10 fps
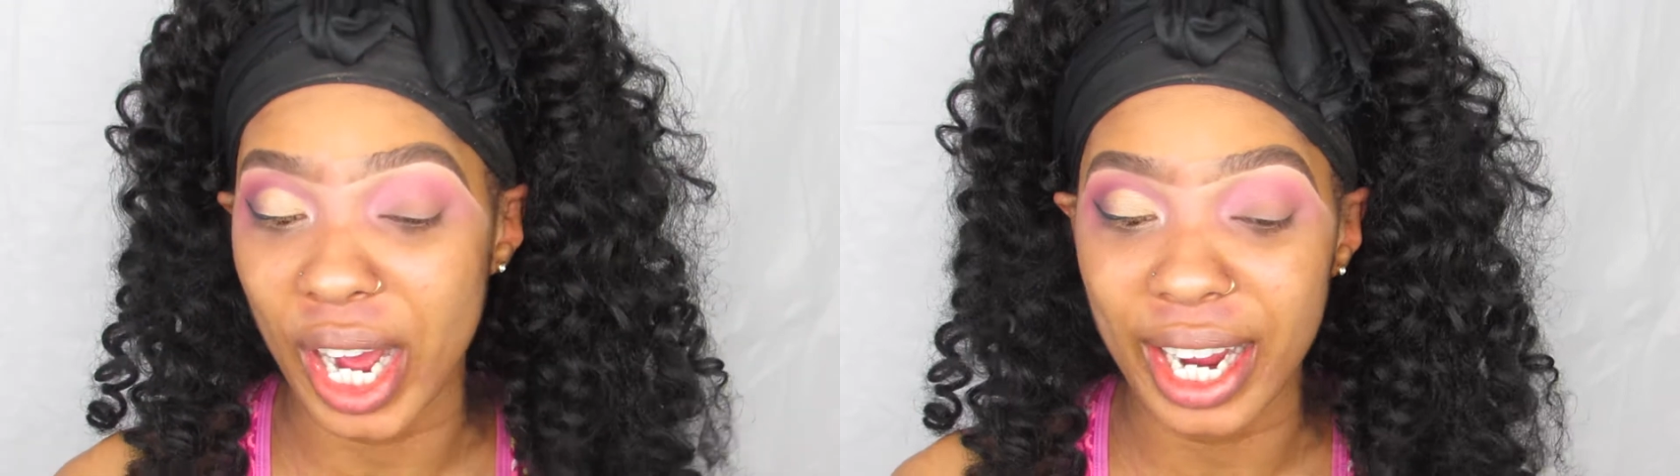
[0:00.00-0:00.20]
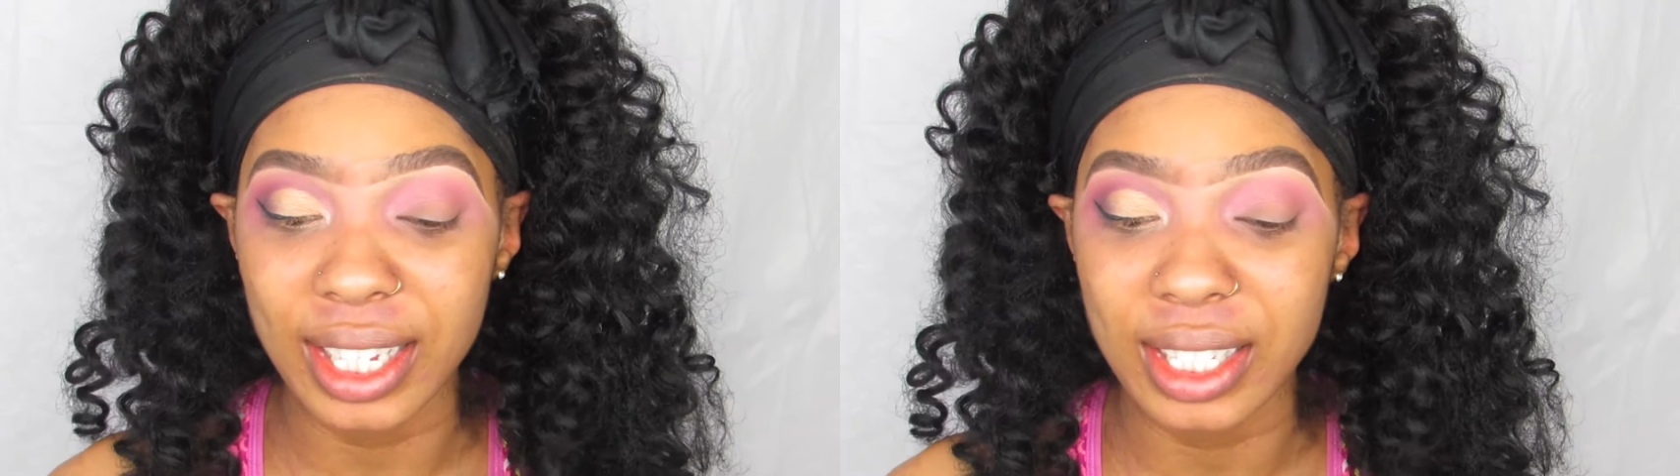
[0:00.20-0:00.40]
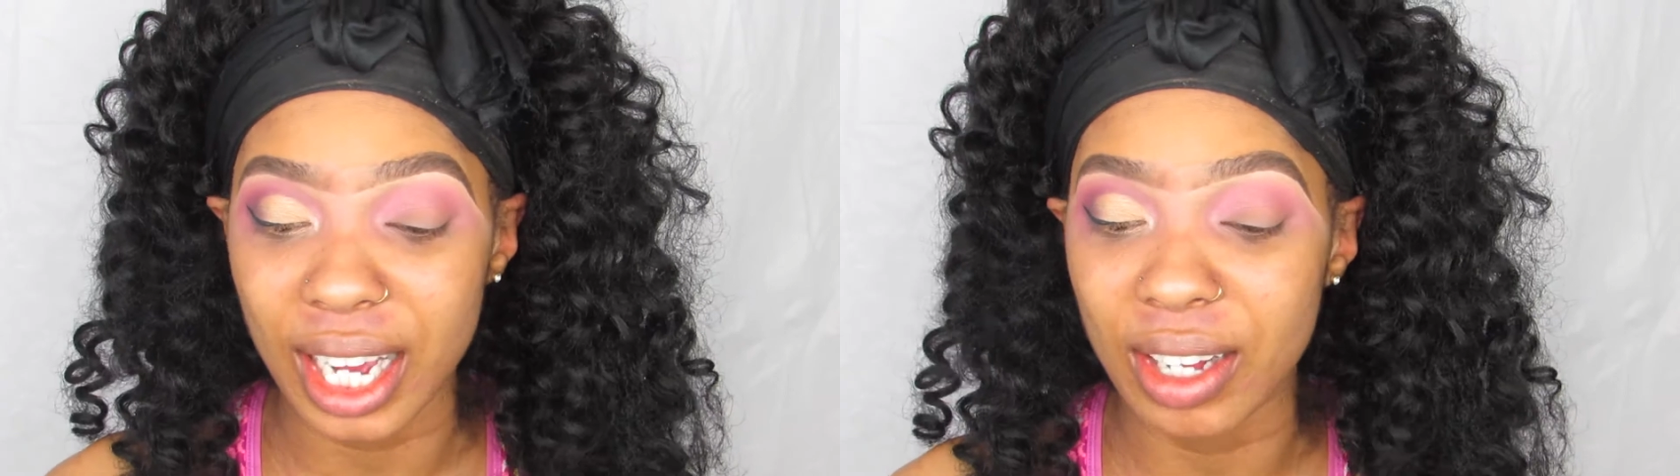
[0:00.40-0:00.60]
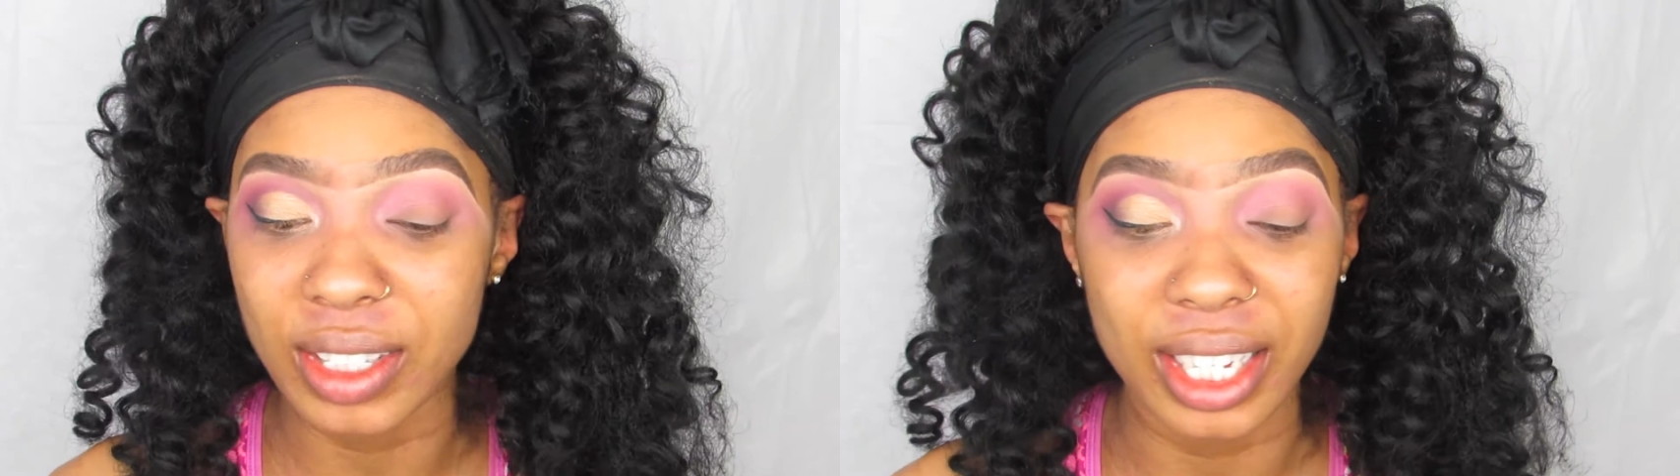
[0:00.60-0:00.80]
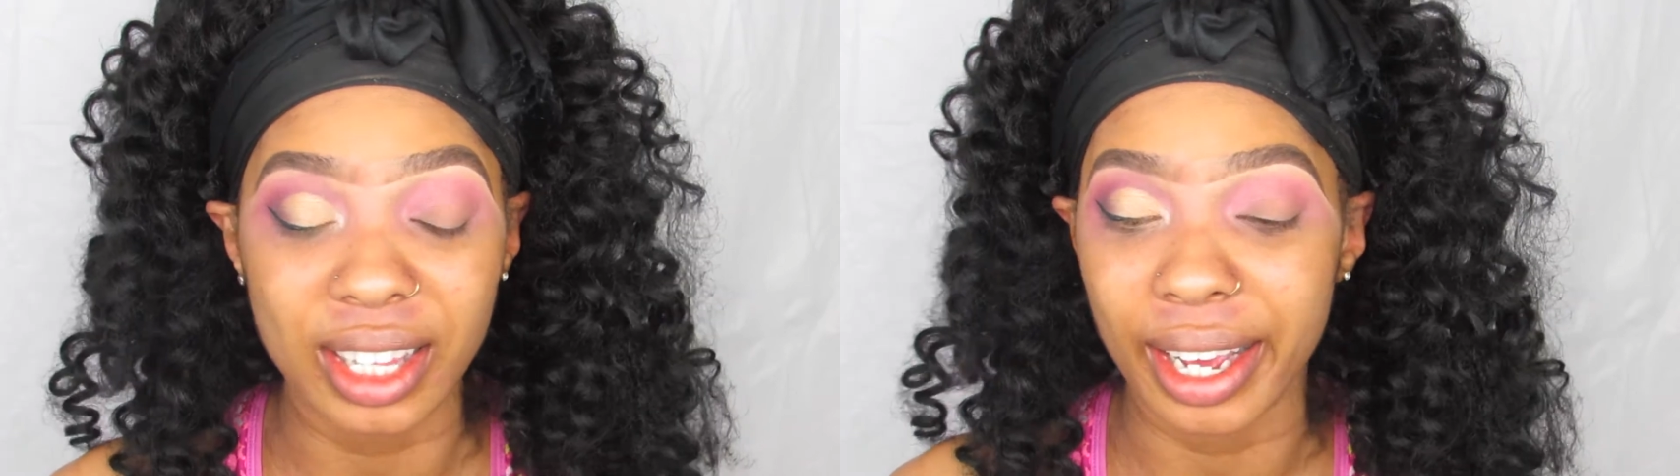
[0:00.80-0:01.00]
I'll
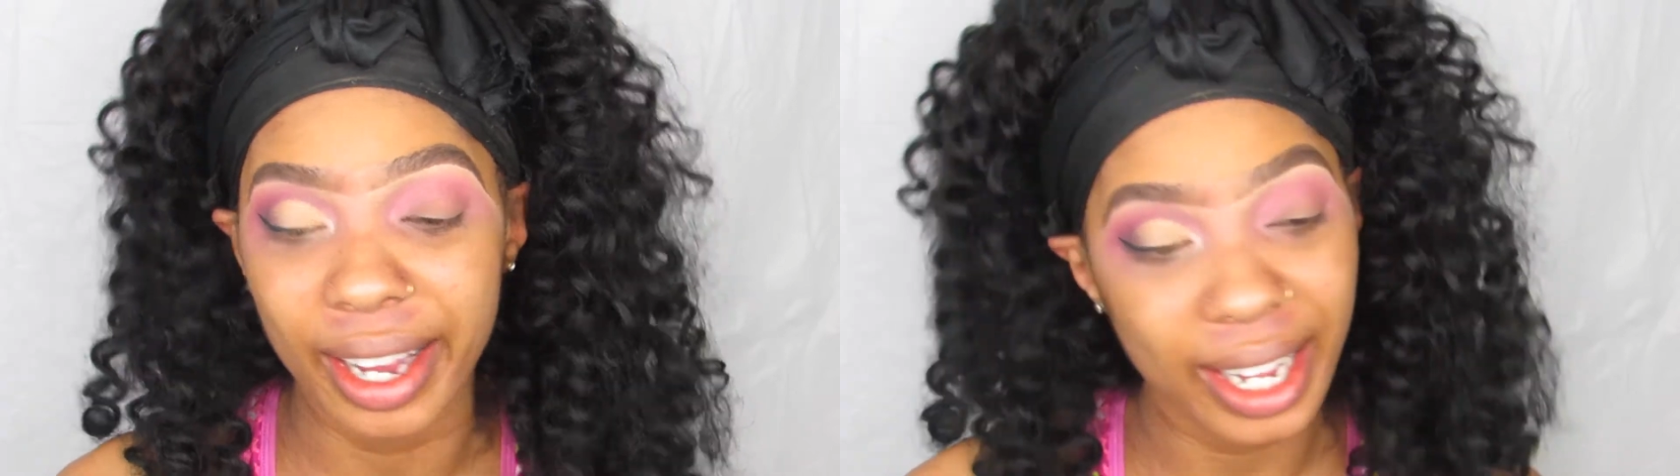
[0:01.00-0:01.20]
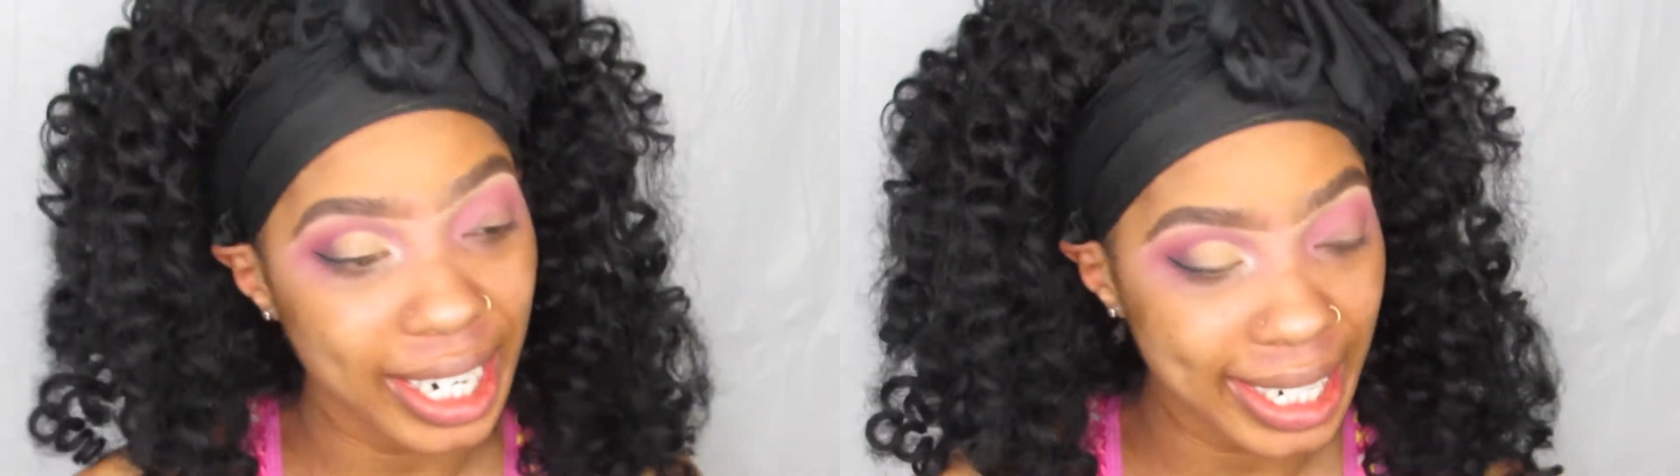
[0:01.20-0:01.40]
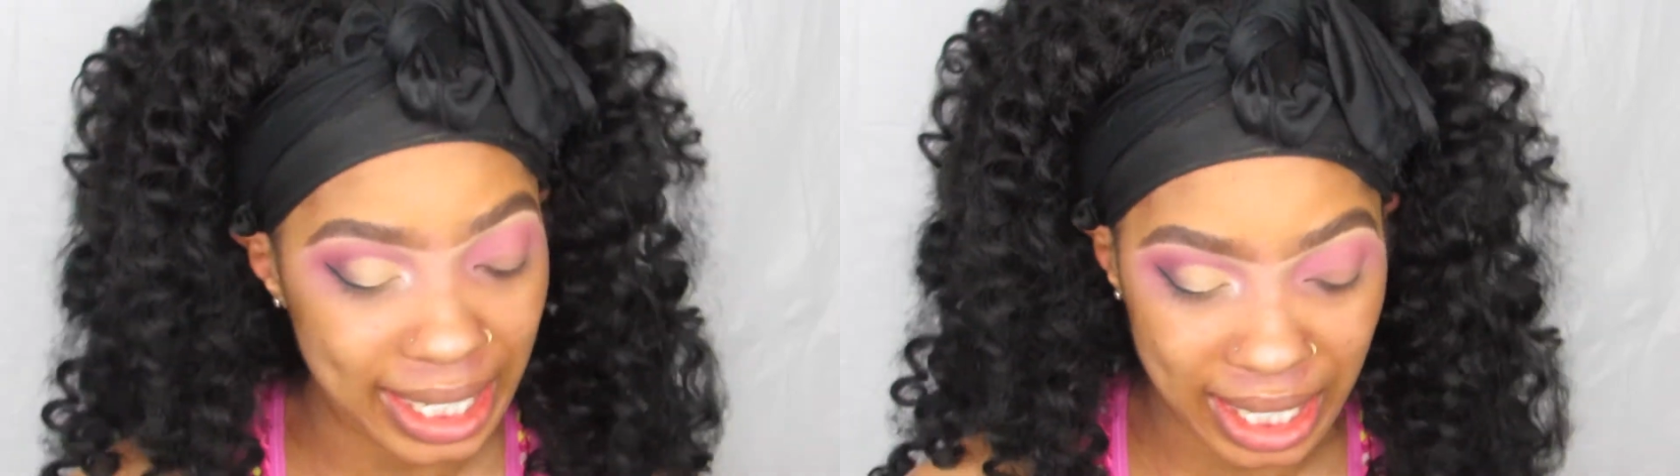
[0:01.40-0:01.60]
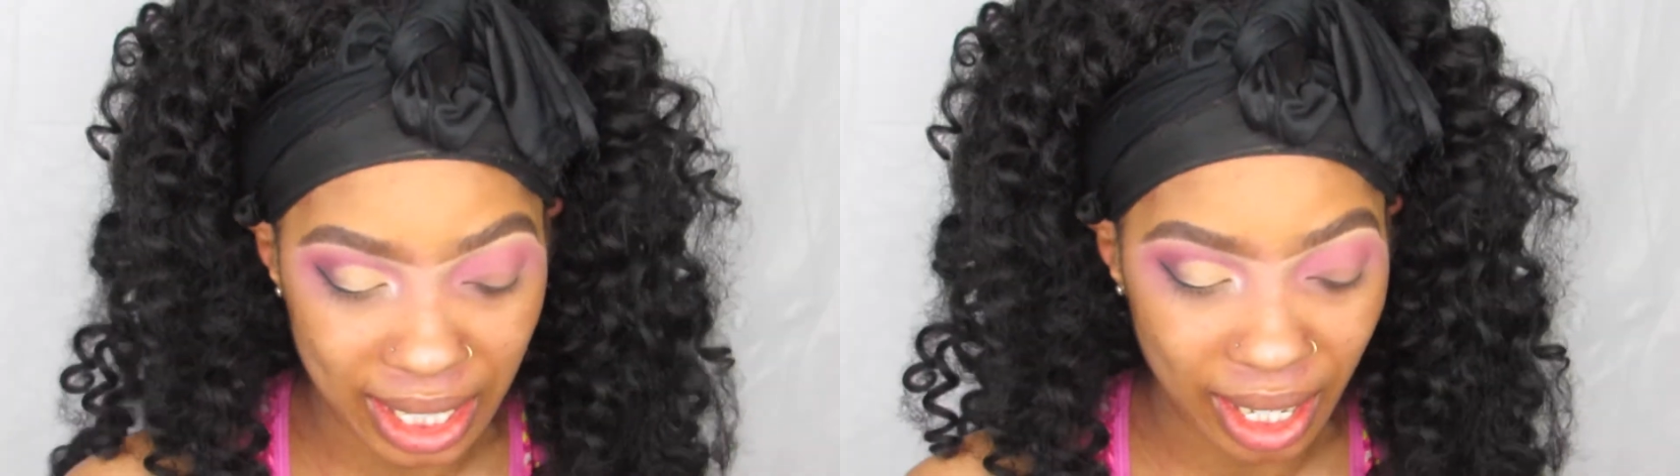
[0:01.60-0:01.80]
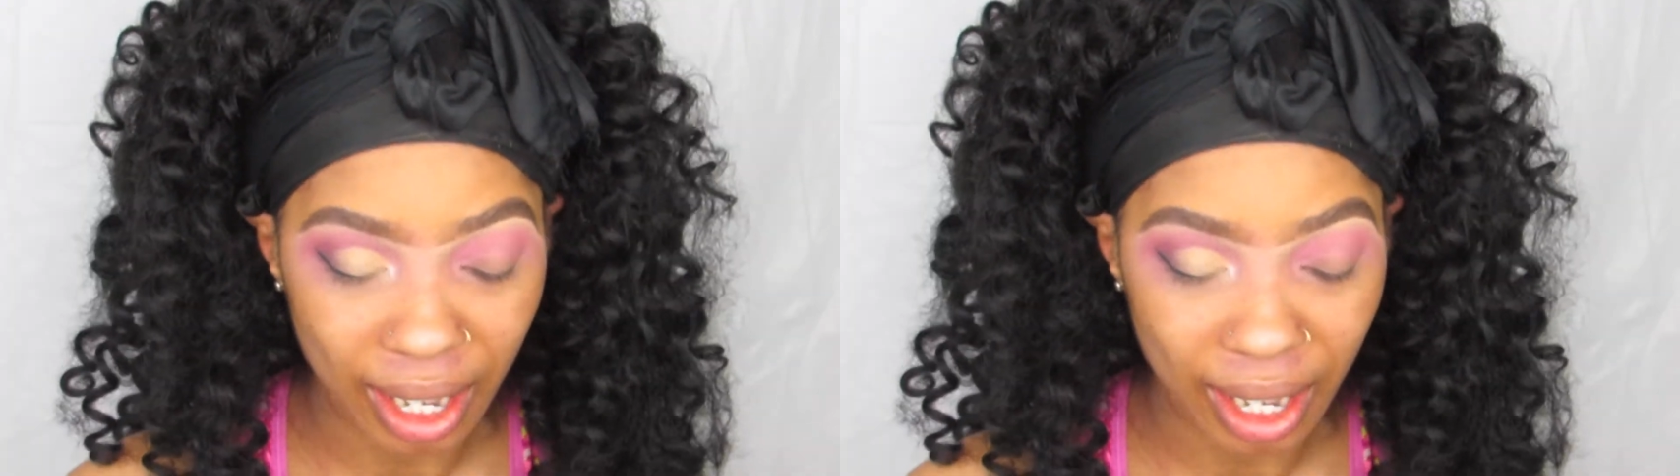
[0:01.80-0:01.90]
take the headaches,